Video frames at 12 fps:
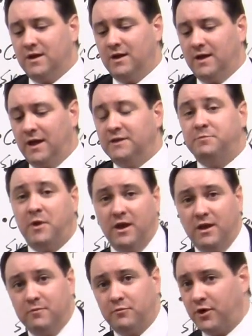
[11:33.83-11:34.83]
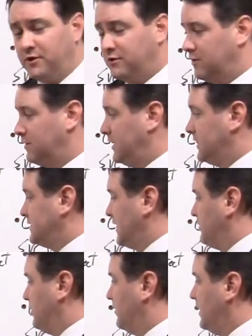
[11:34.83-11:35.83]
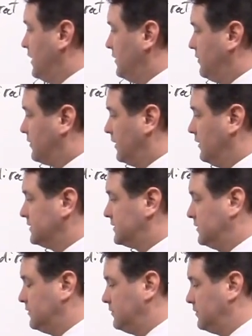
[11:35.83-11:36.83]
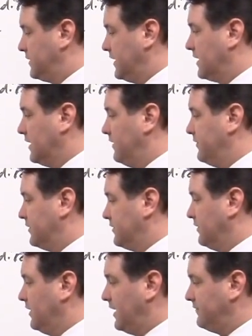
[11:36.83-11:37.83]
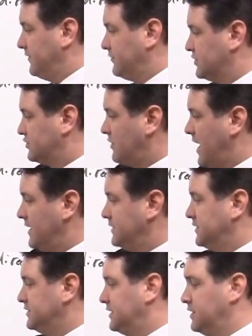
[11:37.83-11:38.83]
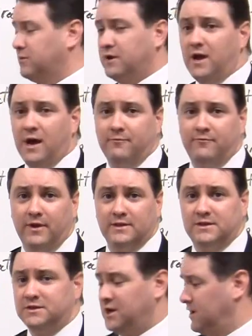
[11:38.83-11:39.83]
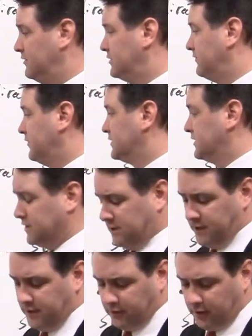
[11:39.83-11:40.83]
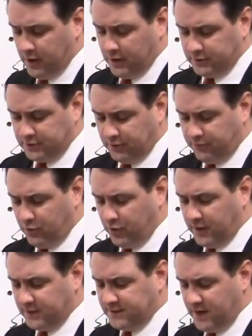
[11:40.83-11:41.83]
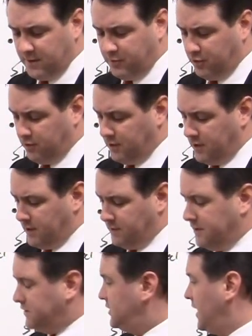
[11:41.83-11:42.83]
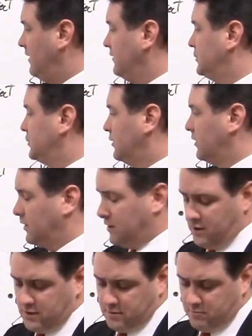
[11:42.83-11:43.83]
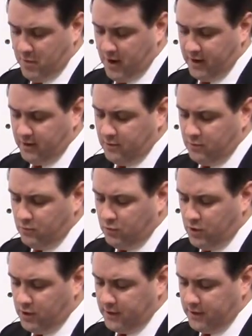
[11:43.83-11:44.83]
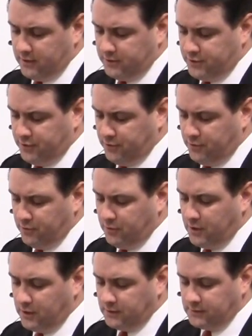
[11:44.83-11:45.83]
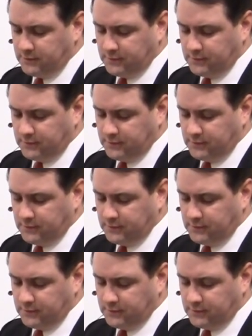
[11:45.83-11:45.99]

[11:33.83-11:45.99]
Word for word: uh, HP printer example. You can also think uh, there are a lot of different strategies that you would adopt as the challenger versus the leader. So for example, the challenger might want to